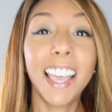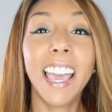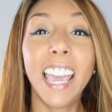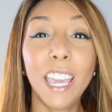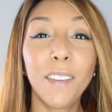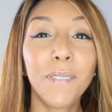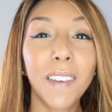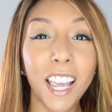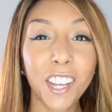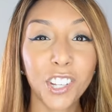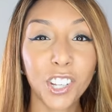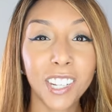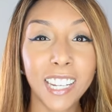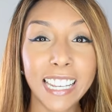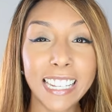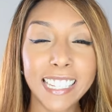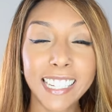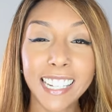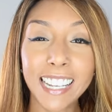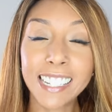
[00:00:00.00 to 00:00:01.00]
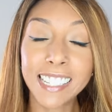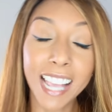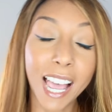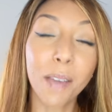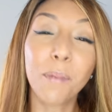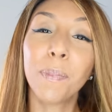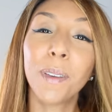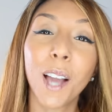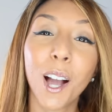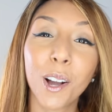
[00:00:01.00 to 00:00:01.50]
Hey fashionistas,
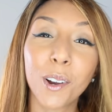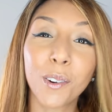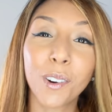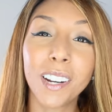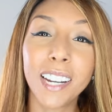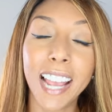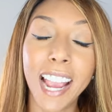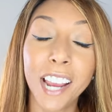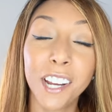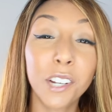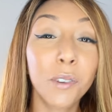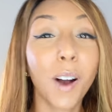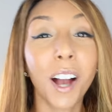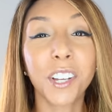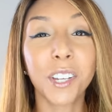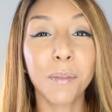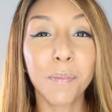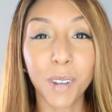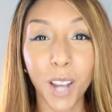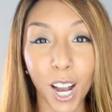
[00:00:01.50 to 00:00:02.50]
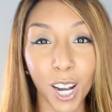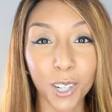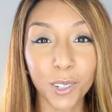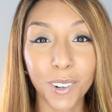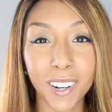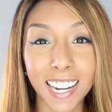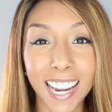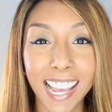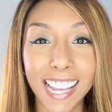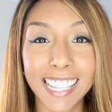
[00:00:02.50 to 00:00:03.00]
I'm Bianca Renee and you're watching
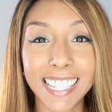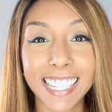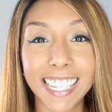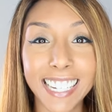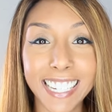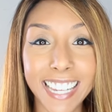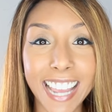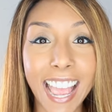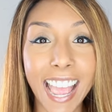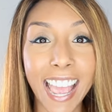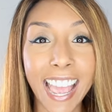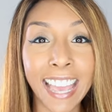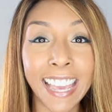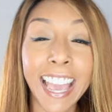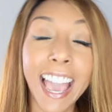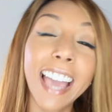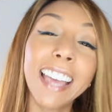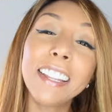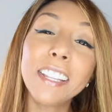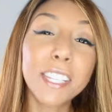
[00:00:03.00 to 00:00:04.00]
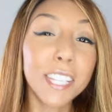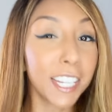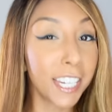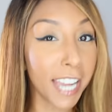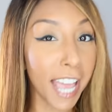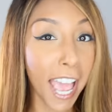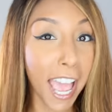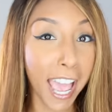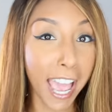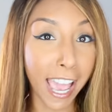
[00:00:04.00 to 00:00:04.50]
Bianca Renee today. And
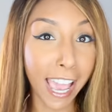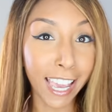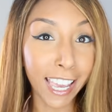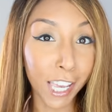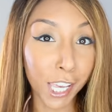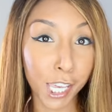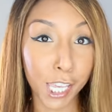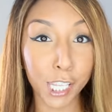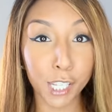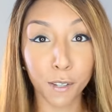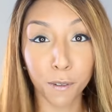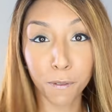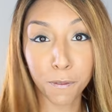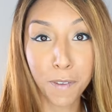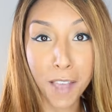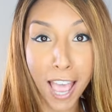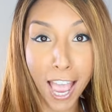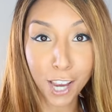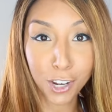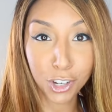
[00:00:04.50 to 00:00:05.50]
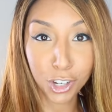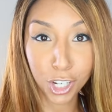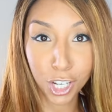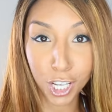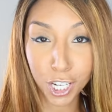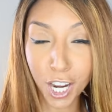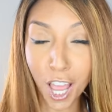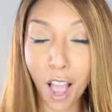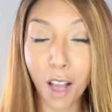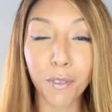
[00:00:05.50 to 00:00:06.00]
today is
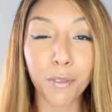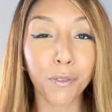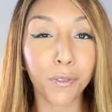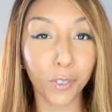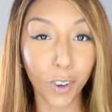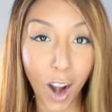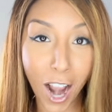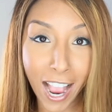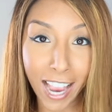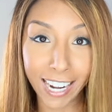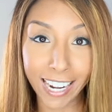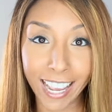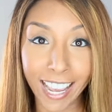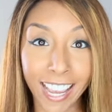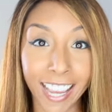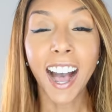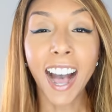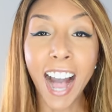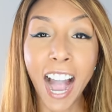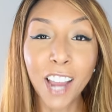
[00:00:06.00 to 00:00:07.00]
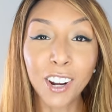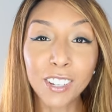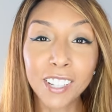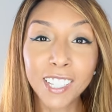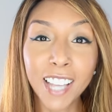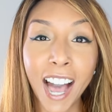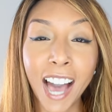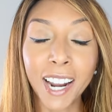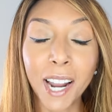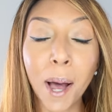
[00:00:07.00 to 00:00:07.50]
Fashion Friday. I
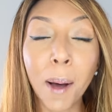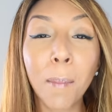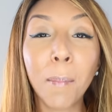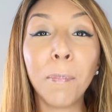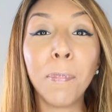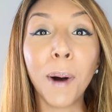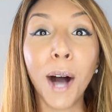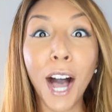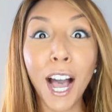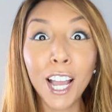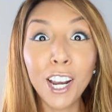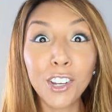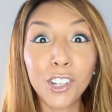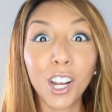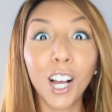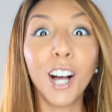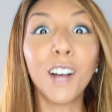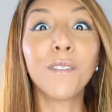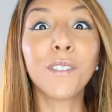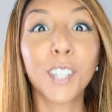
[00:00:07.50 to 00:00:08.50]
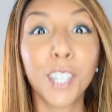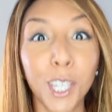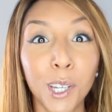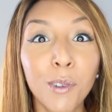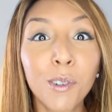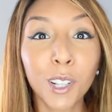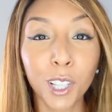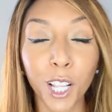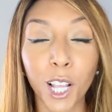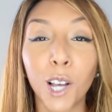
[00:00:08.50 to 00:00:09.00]
just got a bunch of
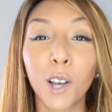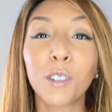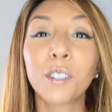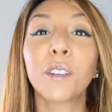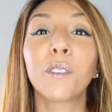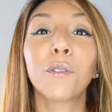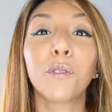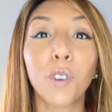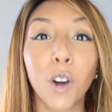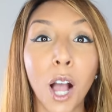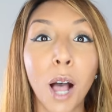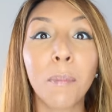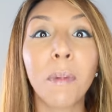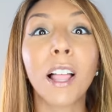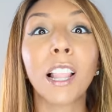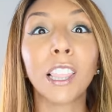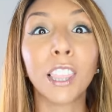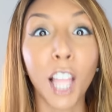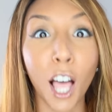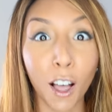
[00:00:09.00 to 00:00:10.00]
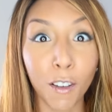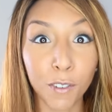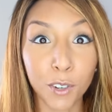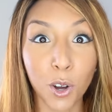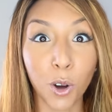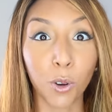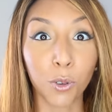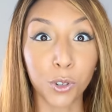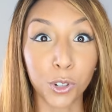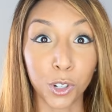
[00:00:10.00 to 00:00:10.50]
cute clothes from Love
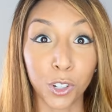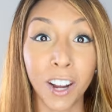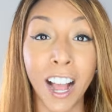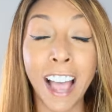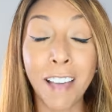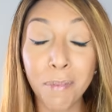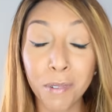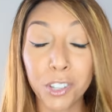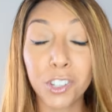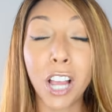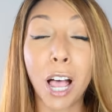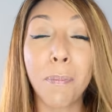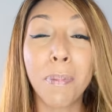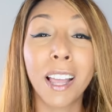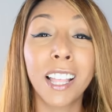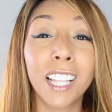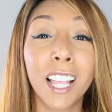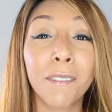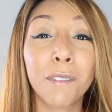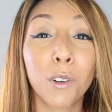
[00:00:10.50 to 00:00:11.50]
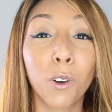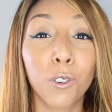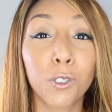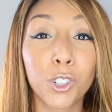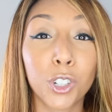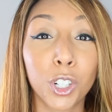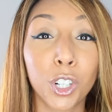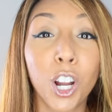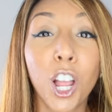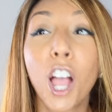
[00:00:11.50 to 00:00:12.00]
Culture. I've been shopping at Love
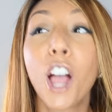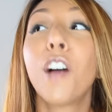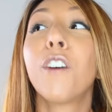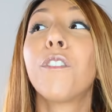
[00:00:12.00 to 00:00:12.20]
Culture